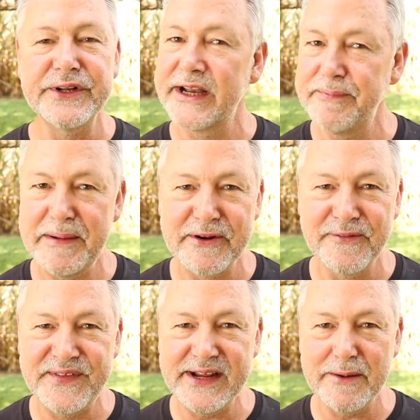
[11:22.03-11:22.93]
A lot of people
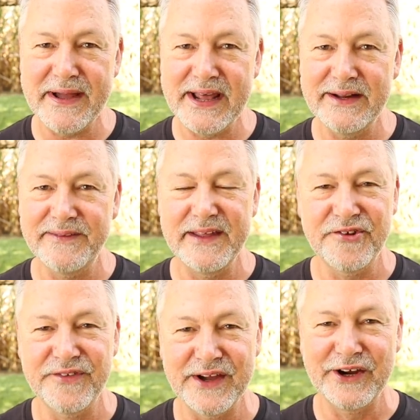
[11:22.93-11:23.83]
don't think about it.
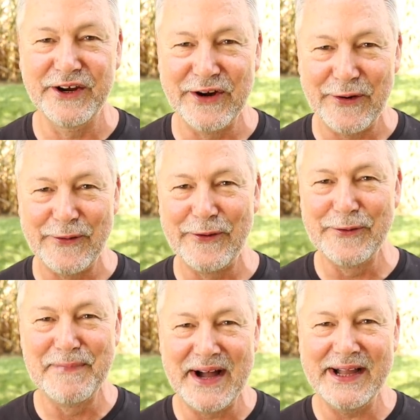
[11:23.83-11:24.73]
This is a
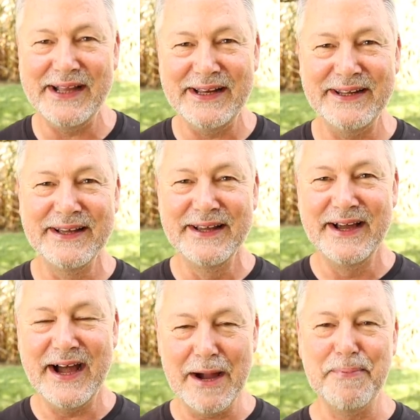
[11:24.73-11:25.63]
gold mine
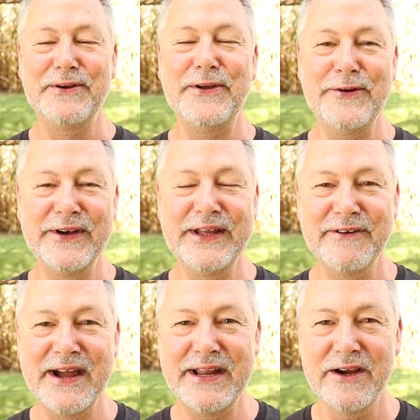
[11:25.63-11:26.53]
opportunity
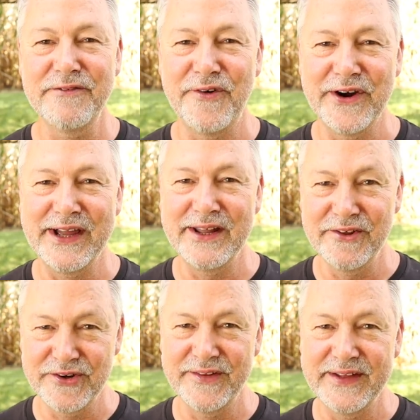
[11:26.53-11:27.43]
right here for you.
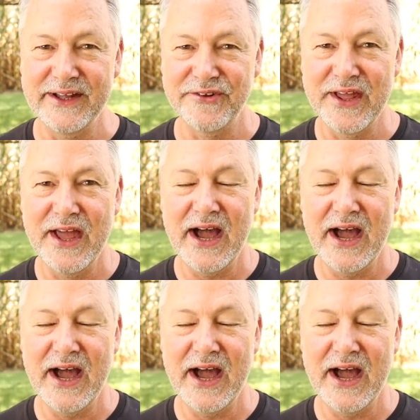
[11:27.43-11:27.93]
Listen to this.